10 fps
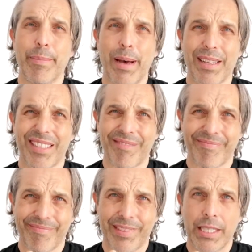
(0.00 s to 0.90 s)
But
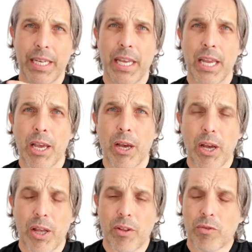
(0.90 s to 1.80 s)

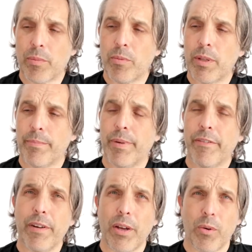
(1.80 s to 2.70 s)
the trouble with
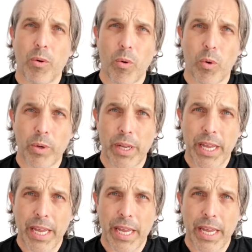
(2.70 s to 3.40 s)
buffalo horn